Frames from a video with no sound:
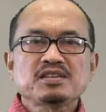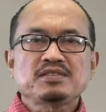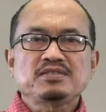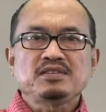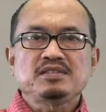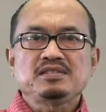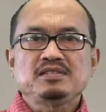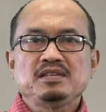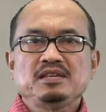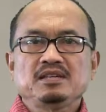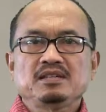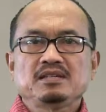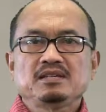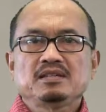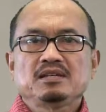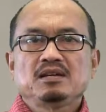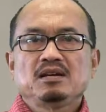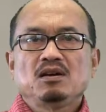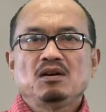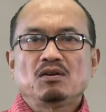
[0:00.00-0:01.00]
statistic
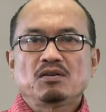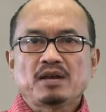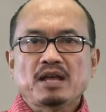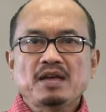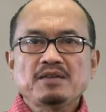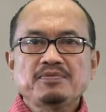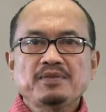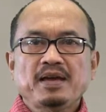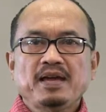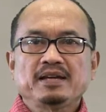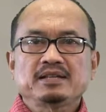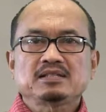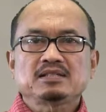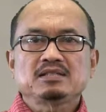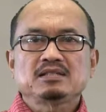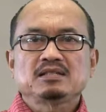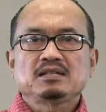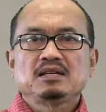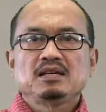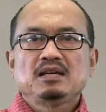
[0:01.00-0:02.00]
or
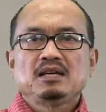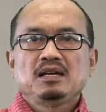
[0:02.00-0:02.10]
Fx